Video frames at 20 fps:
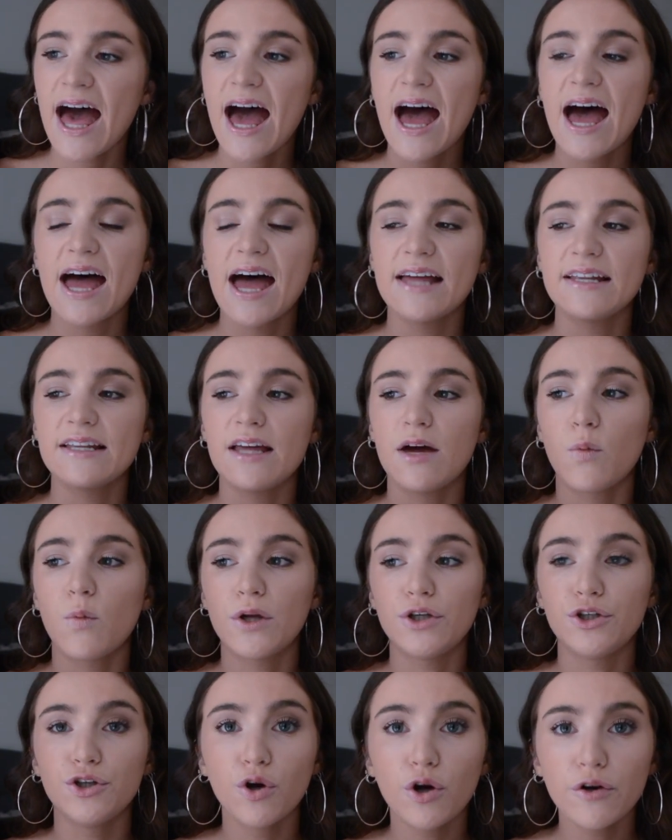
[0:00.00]
And
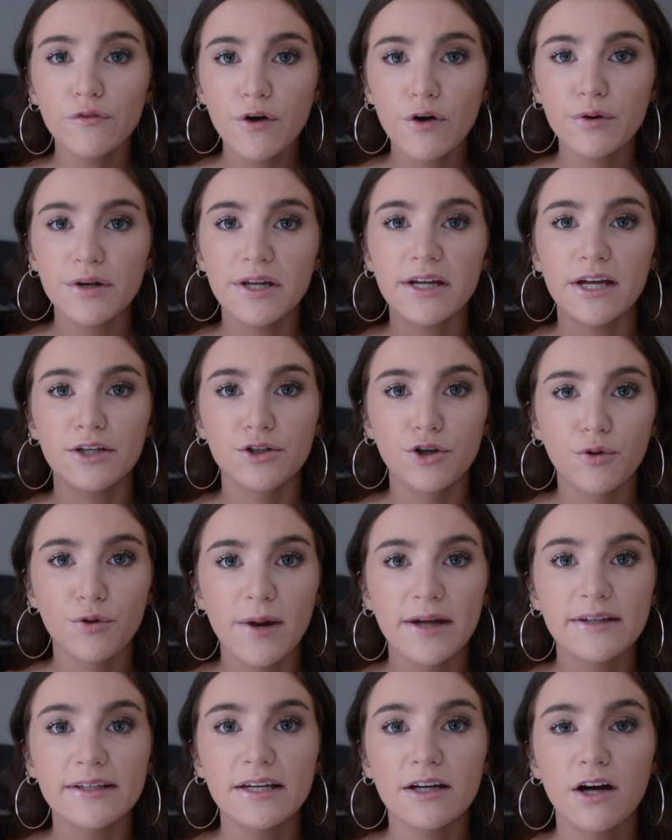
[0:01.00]
when you're voting and you're
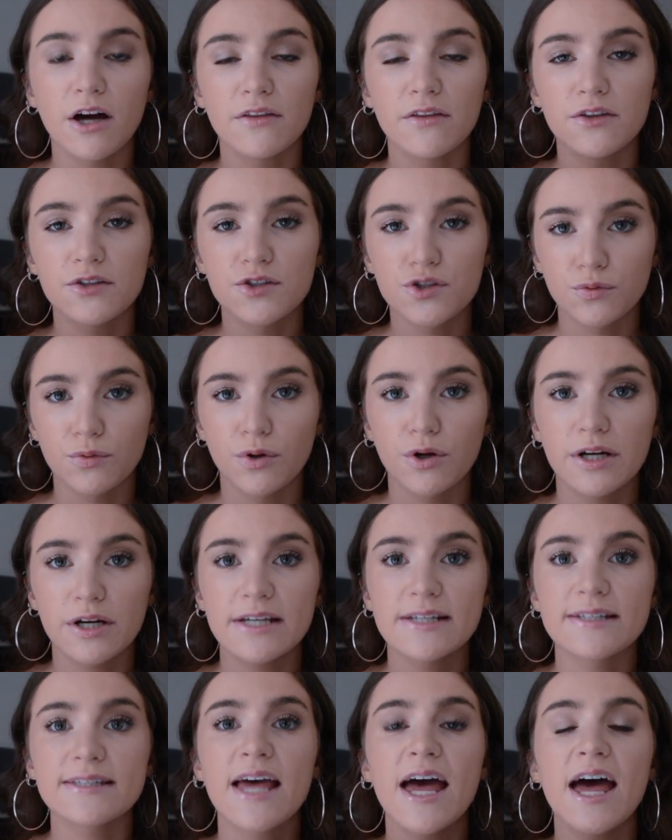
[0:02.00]
ranking on the
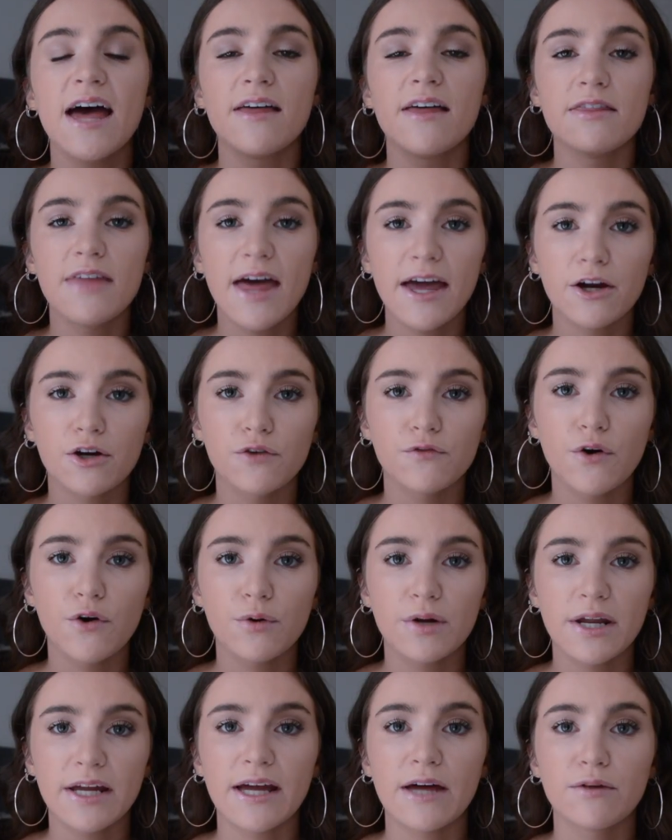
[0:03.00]
sororities, they are
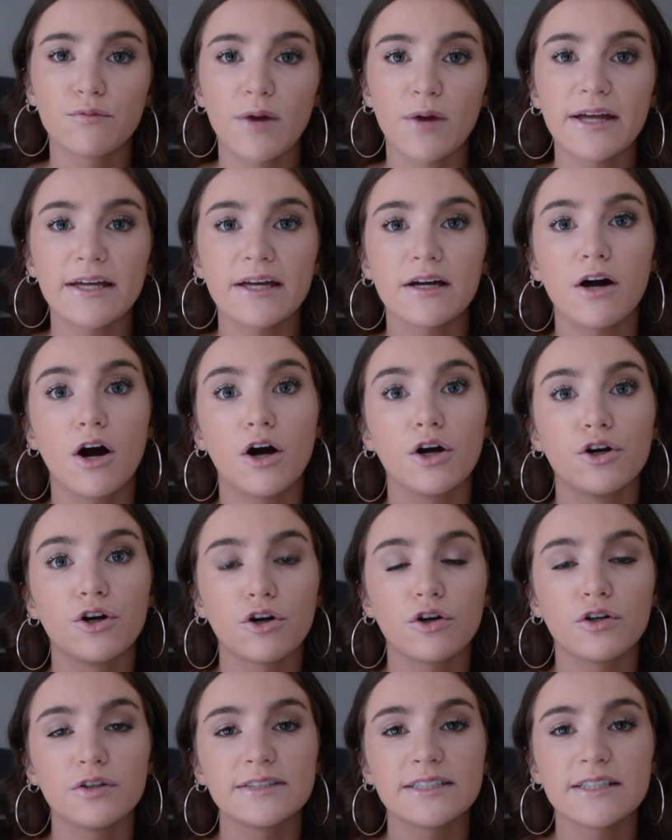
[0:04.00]
voting and ranking on
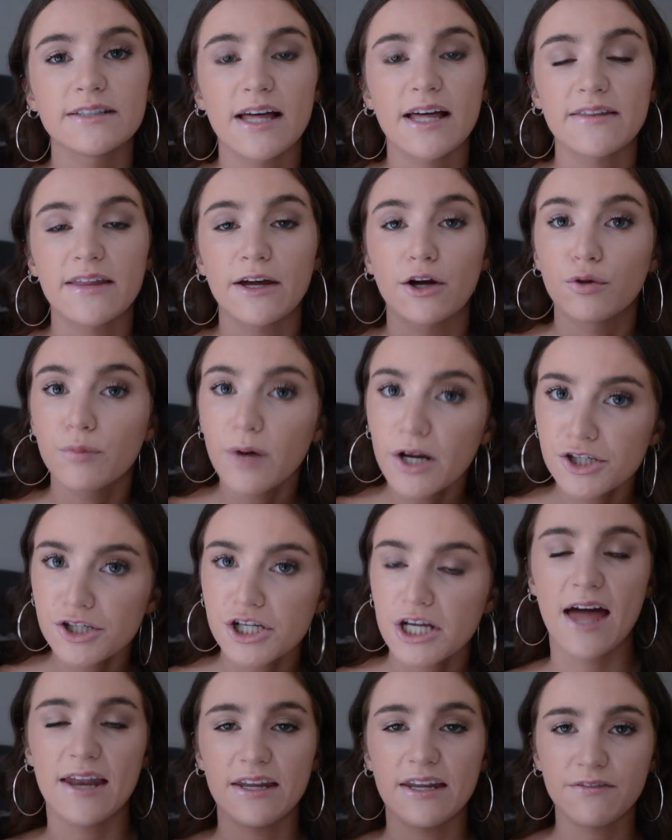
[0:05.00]
girls that they are
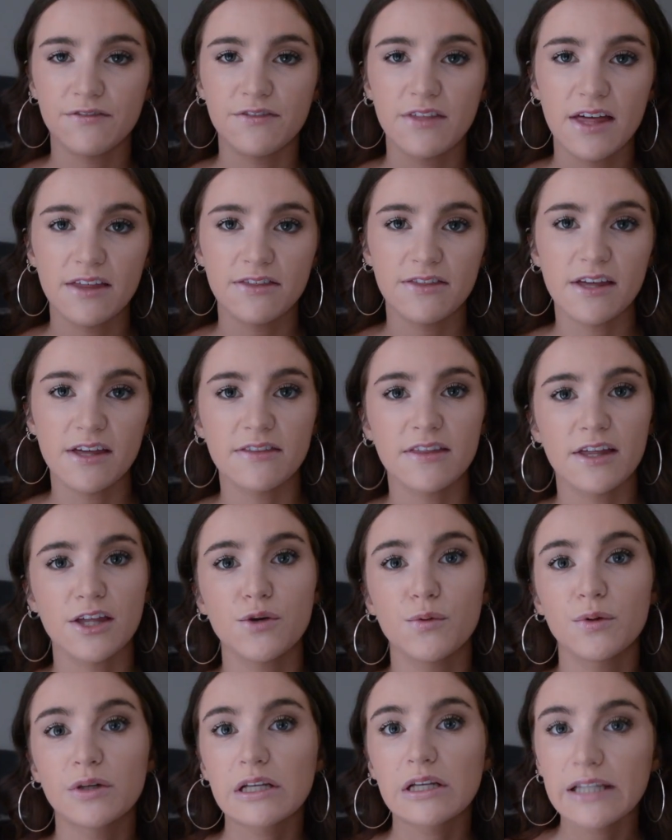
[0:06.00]
rushing. And if they think that
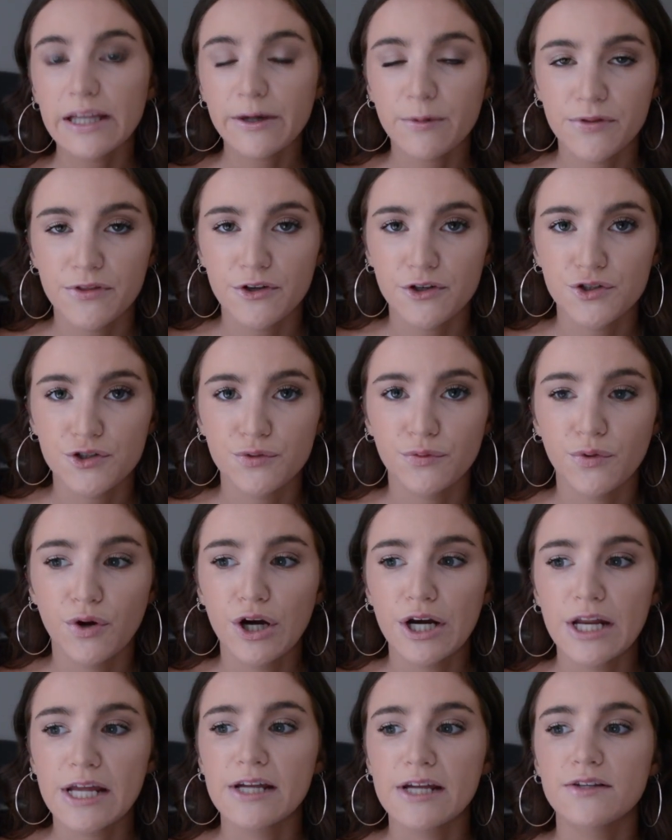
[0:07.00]
you would click with their
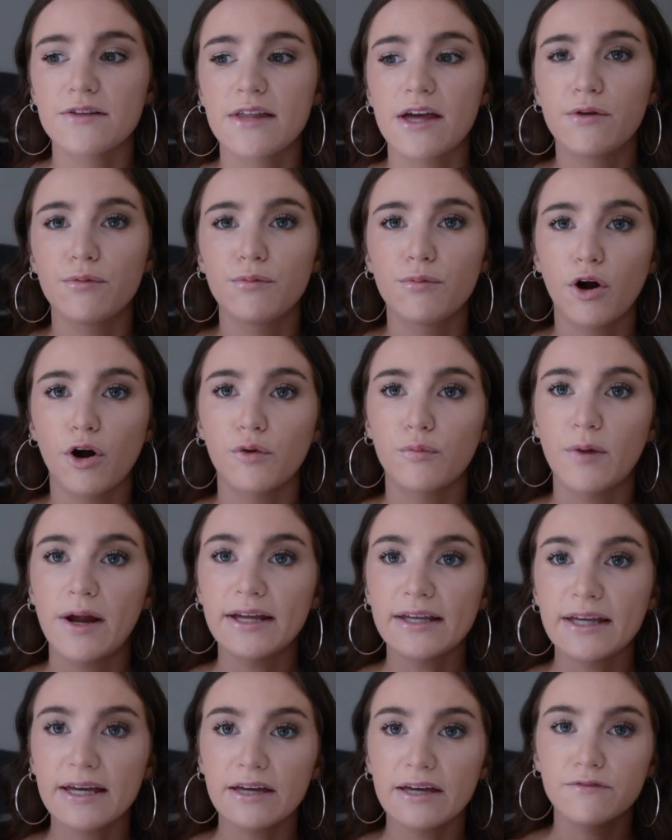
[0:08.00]
sorority, they are
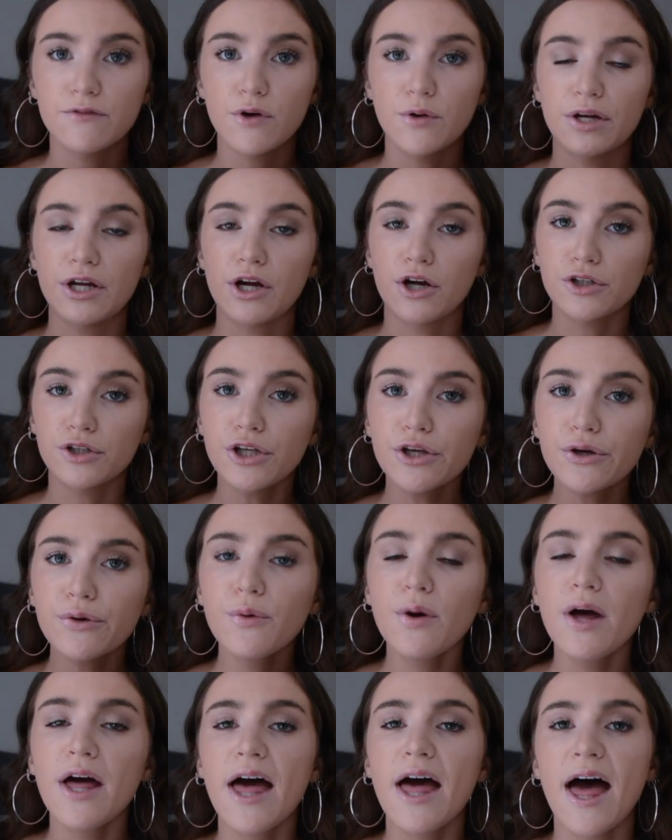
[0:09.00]
ranking and voting on
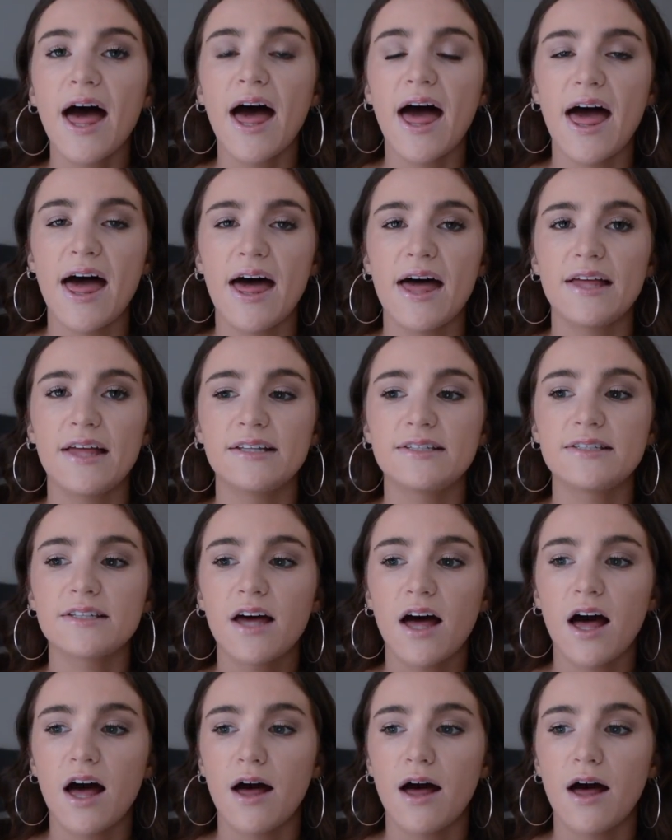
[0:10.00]
you, and